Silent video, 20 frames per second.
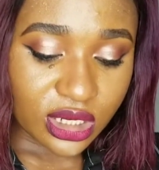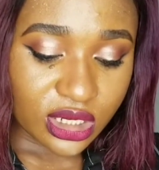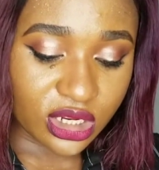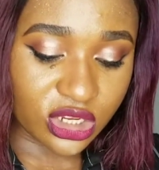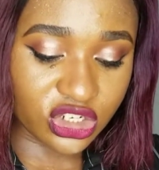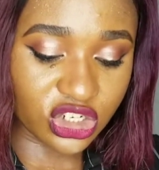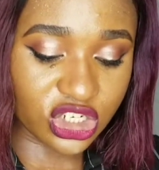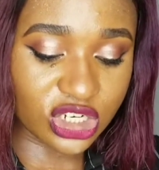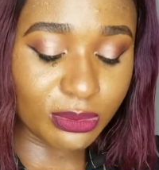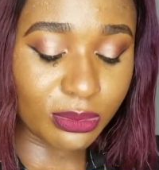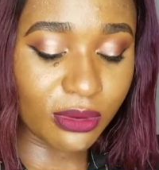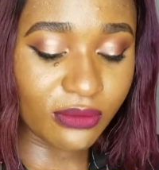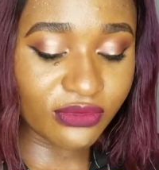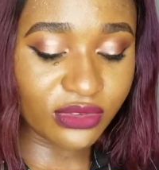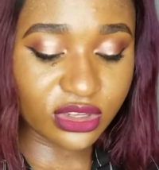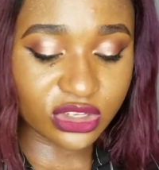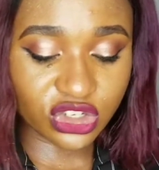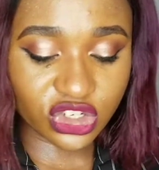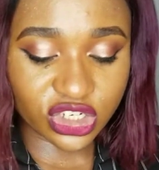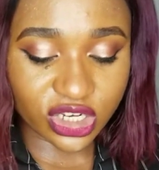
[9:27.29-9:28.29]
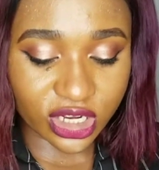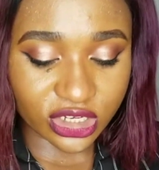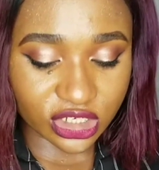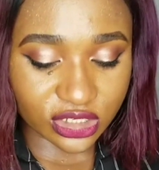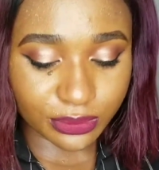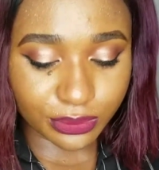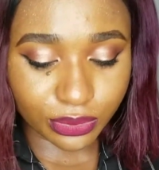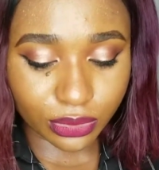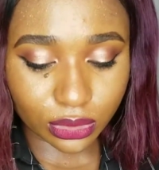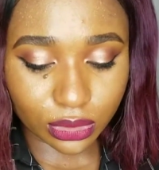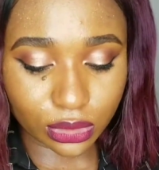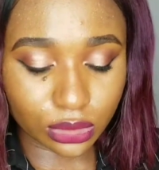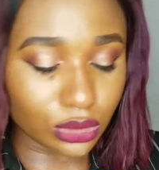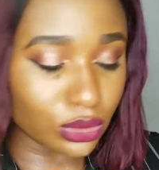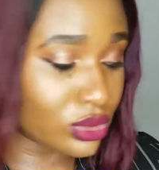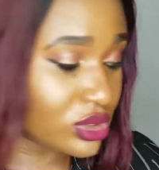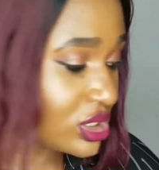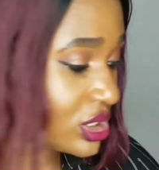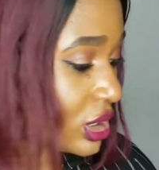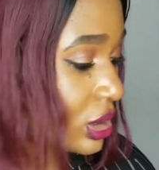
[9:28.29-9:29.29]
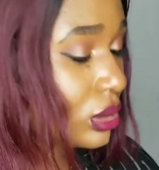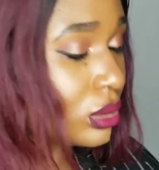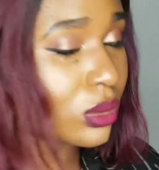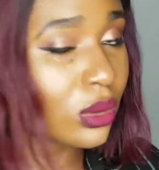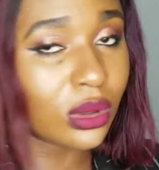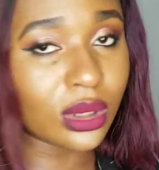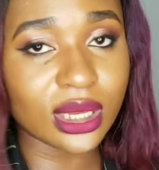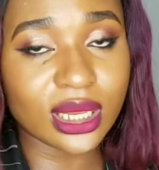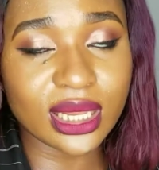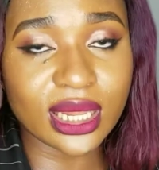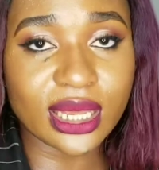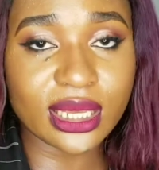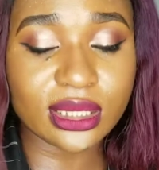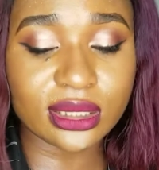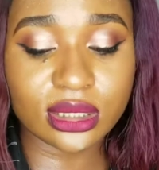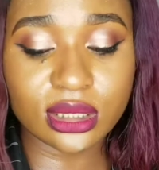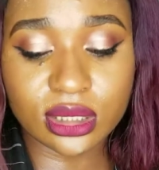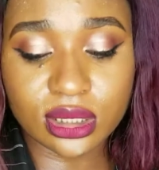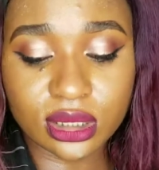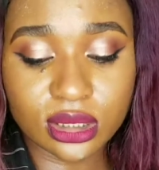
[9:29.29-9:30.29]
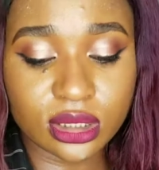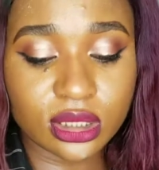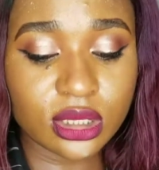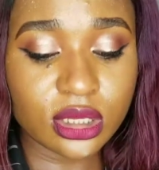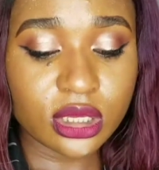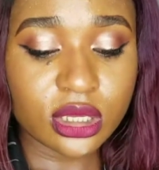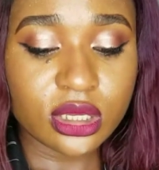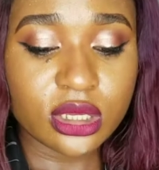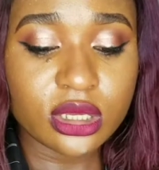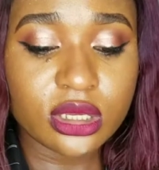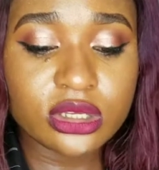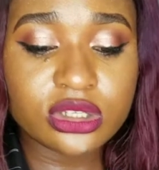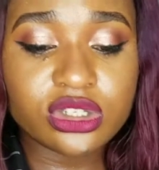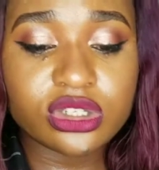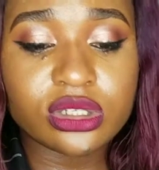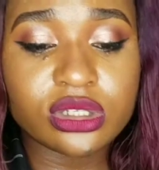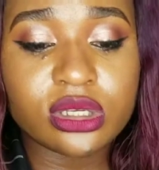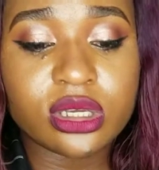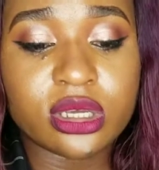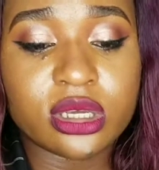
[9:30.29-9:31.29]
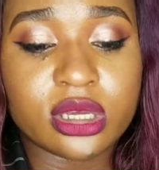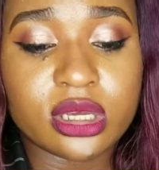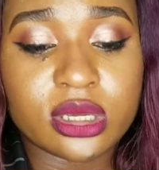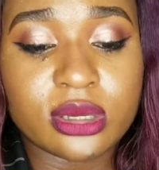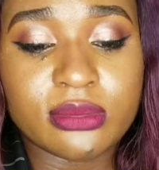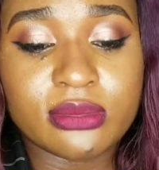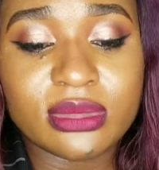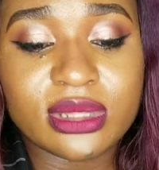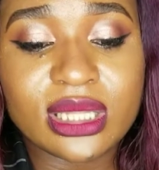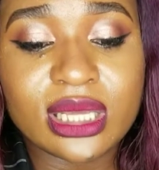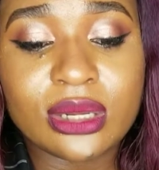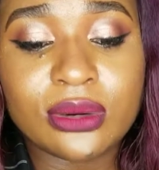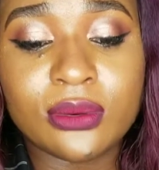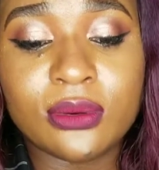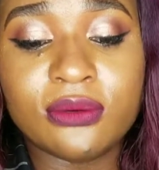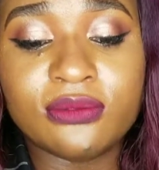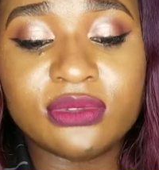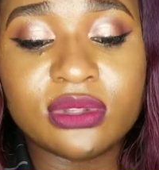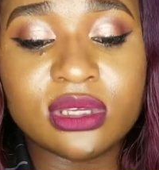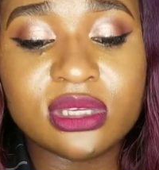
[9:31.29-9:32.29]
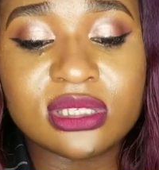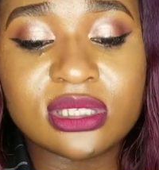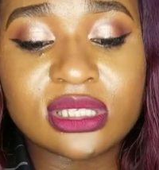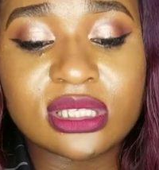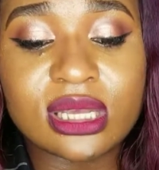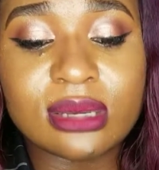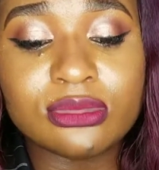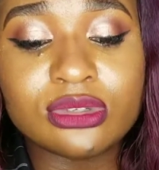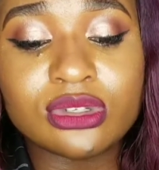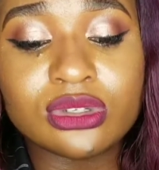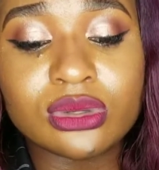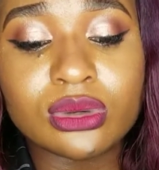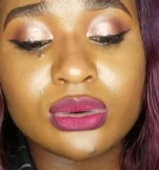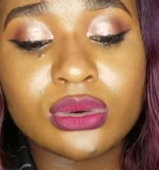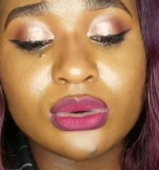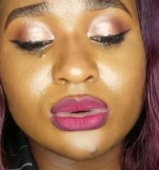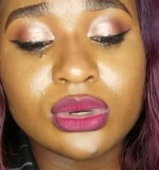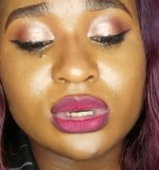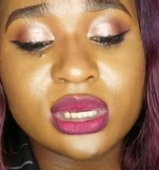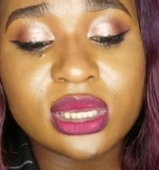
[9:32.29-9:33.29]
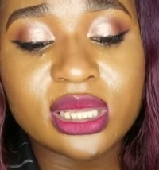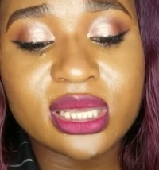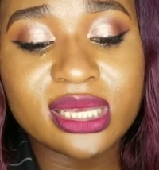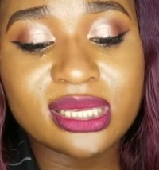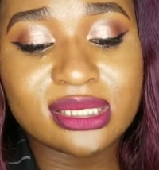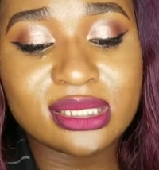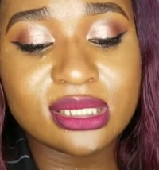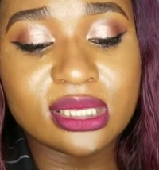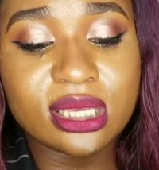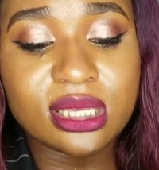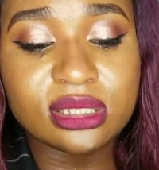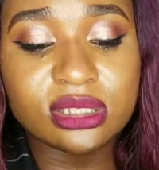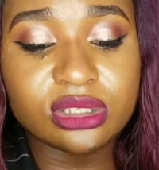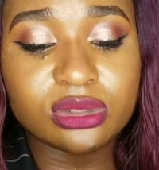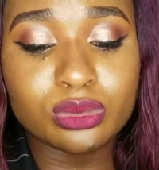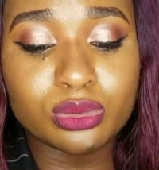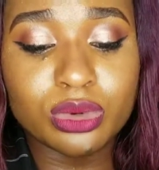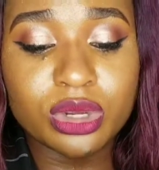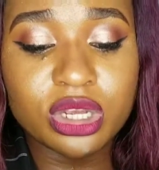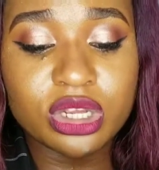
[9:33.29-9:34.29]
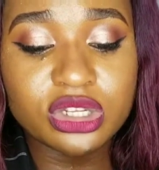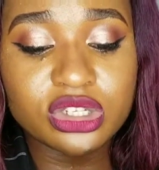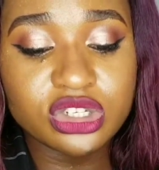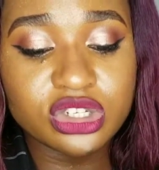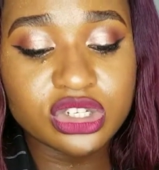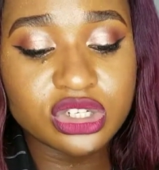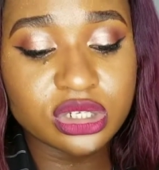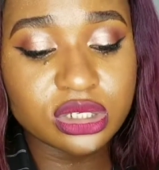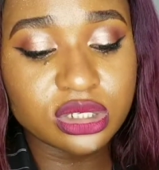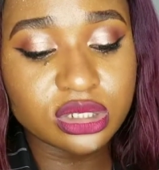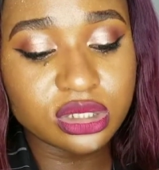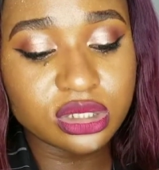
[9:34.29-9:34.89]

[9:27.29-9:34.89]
The shape of the charging port looks a lot like the that of the Samsung S8 range